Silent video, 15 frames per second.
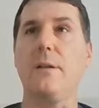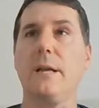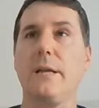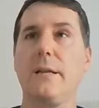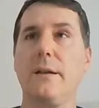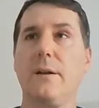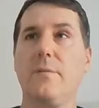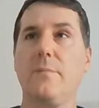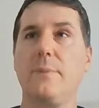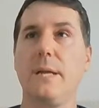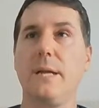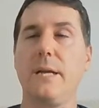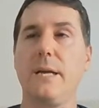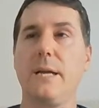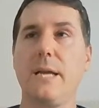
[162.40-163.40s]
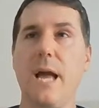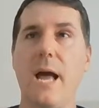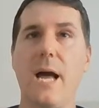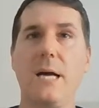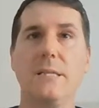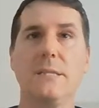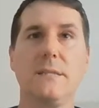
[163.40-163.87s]
like, being a
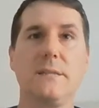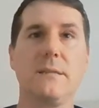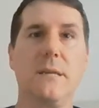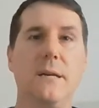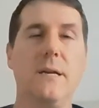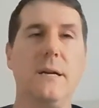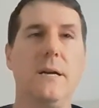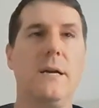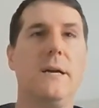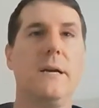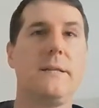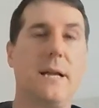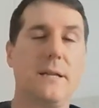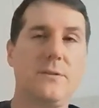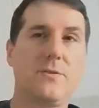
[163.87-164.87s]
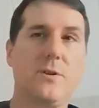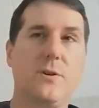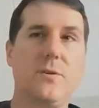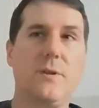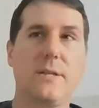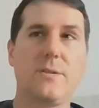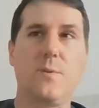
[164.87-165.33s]
guest, that's
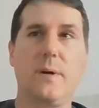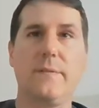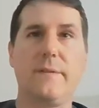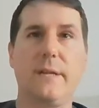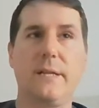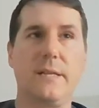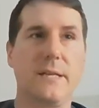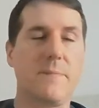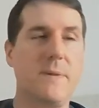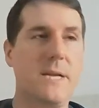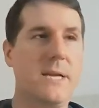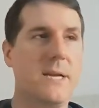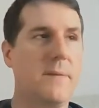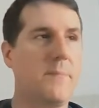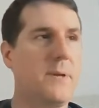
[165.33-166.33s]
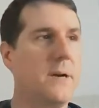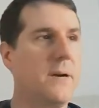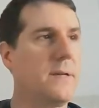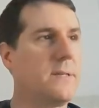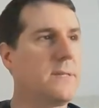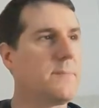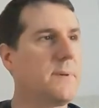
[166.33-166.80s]
true. That's one thing, like media
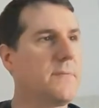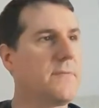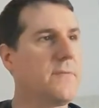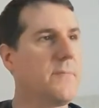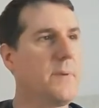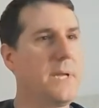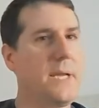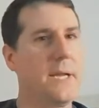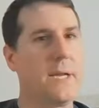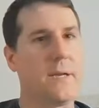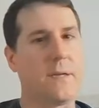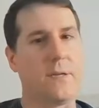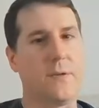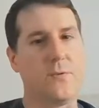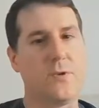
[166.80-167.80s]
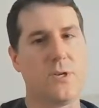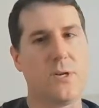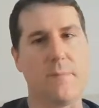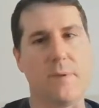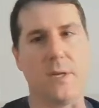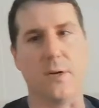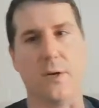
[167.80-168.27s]
appearance. But for being a
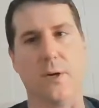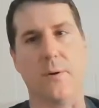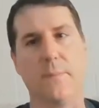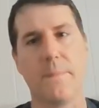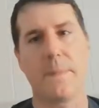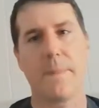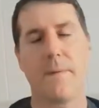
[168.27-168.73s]
contributor,